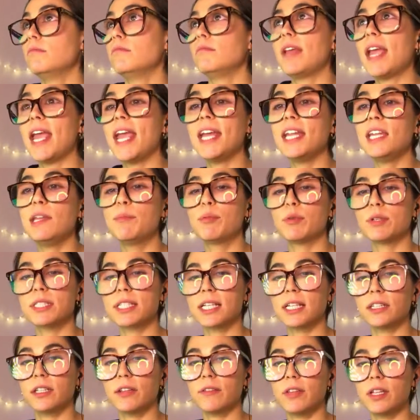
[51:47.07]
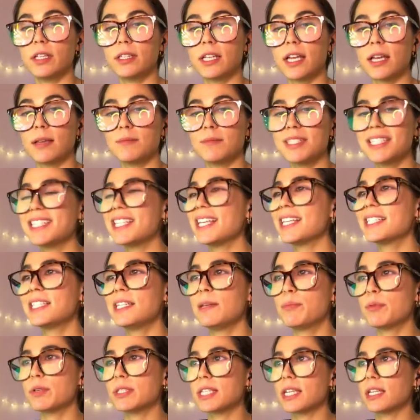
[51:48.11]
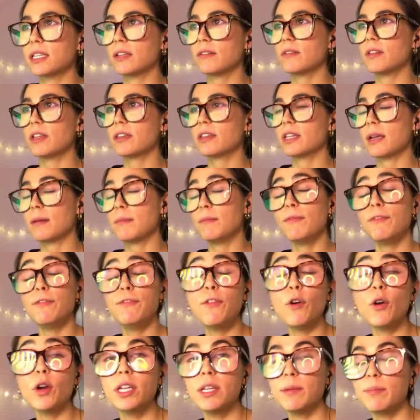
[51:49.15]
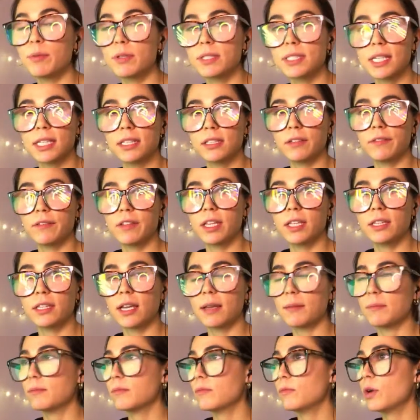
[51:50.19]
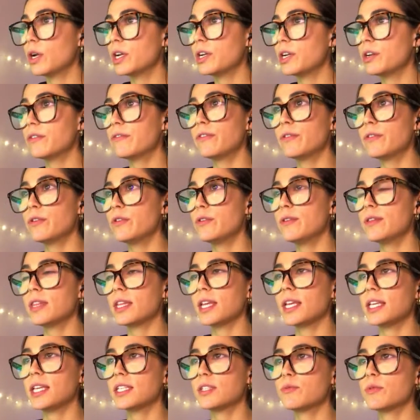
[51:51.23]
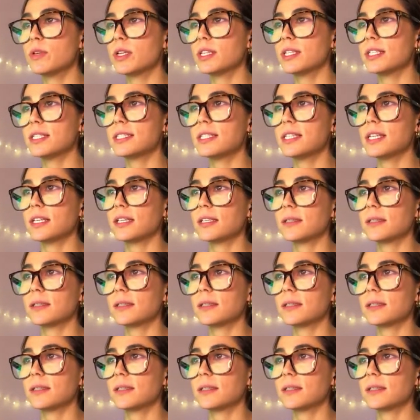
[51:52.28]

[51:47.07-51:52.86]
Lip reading: 80% of the time, 60% of the time, 40% of the time, whatever you think is realistic.